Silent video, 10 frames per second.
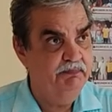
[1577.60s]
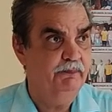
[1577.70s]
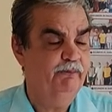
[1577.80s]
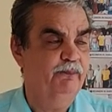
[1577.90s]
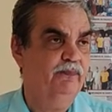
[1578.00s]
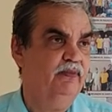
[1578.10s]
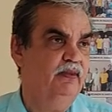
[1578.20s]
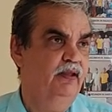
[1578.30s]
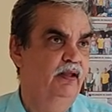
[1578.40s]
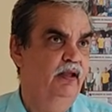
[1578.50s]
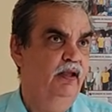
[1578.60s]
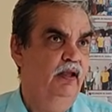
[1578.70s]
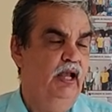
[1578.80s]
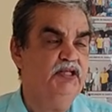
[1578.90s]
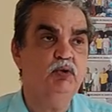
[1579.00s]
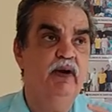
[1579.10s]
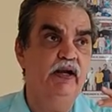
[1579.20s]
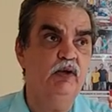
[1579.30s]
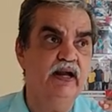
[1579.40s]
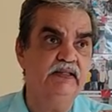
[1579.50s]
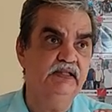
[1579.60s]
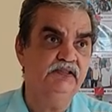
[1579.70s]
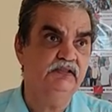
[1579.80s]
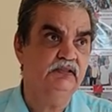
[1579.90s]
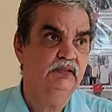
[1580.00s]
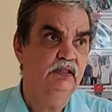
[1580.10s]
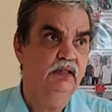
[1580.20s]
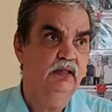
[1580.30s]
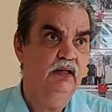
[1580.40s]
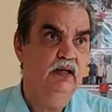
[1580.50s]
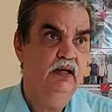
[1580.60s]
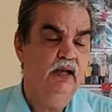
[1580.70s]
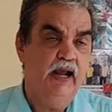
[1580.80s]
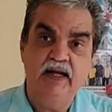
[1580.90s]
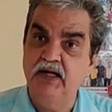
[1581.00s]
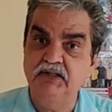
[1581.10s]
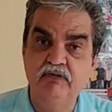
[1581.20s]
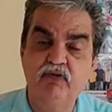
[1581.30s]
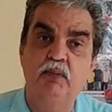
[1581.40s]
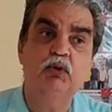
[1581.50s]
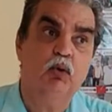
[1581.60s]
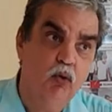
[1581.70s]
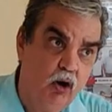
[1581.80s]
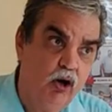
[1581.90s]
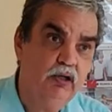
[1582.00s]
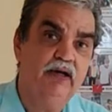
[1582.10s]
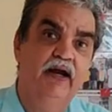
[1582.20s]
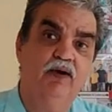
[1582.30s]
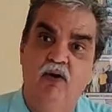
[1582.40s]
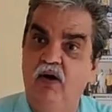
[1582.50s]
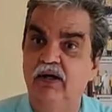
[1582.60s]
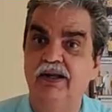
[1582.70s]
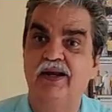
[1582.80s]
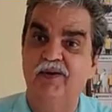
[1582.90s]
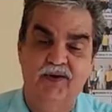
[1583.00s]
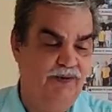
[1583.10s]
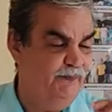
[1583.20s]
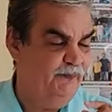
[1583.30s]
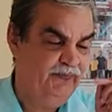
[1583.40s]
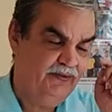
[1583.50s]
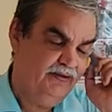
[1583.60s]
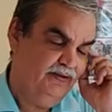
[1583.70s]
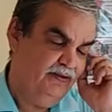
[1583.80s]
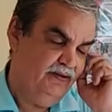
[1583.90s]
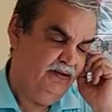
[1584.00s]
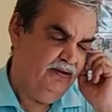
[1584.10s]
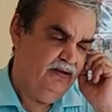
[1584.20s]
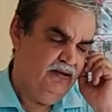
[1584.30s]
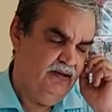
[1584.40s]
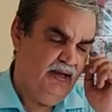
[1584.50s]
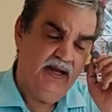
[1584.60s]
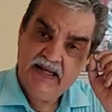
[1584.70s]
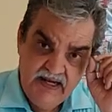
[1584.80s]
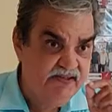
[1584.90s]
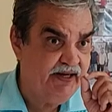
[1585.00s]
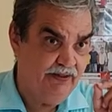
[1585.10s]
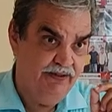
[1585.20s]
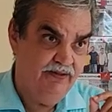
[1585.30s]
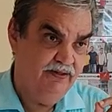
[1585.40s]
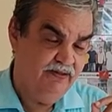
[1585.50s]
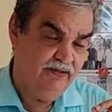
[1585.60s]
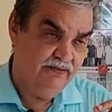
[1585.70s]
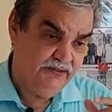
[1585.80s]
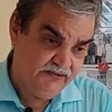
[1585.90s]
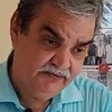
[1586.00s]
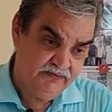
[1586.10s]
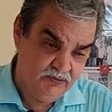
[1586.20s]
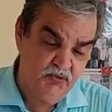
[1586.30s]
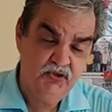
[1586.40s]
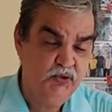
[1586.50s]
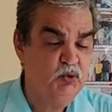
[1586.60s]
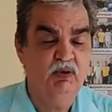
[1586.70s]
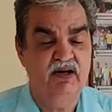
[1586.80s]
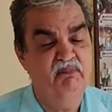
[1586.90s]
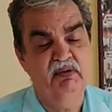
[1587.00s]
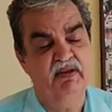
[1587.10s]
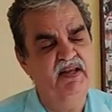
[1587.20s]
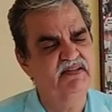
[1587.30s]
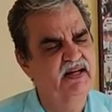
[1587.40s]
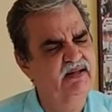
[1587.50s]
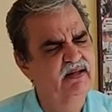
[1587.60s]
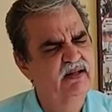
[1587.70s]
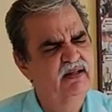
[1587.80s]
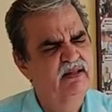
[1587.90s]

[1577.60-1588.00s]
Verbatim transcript: him as to where do you get this energy from to go on and on and on. And he said, just 2021 Raymond, he said,